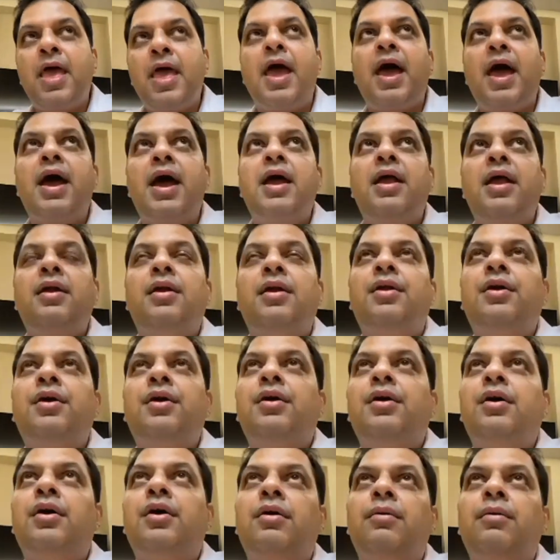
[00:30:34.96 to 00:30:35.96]
And
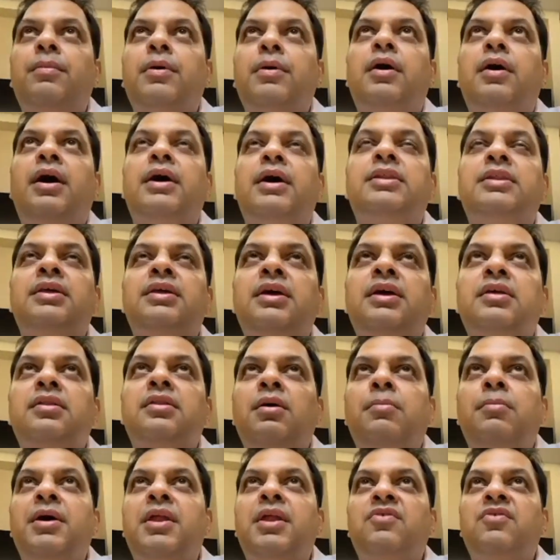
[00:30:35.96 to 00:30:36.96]
I think
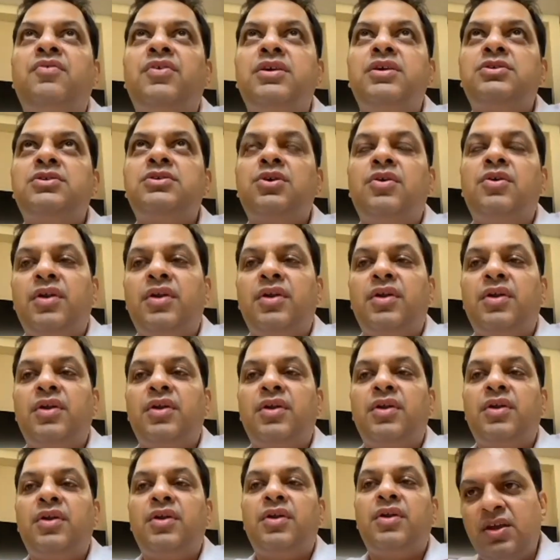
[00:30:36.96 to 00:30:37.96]
the benefits of
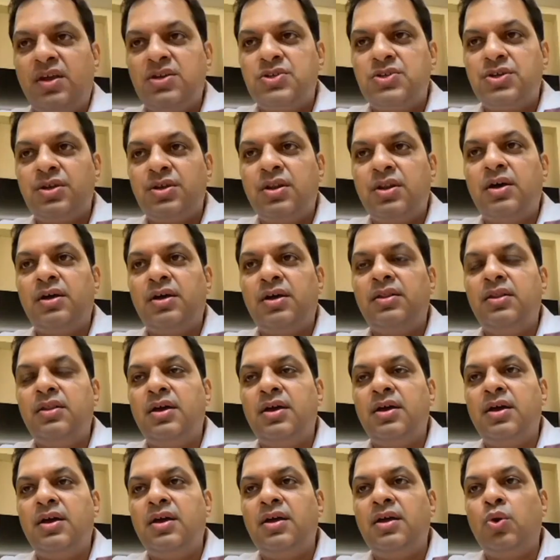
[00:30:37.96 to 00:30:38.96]
diversification are
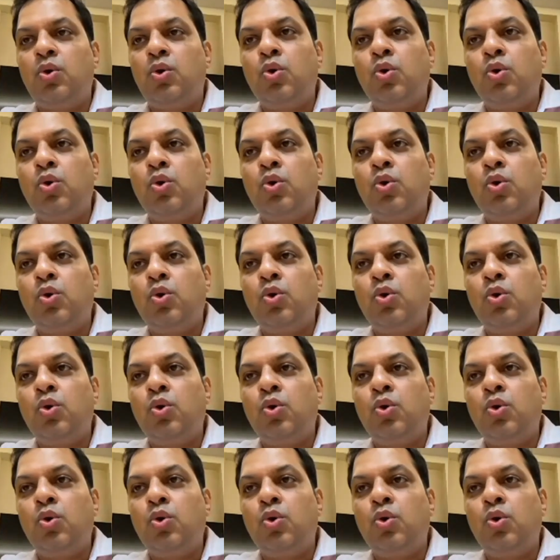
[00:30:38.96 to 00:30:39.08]
there: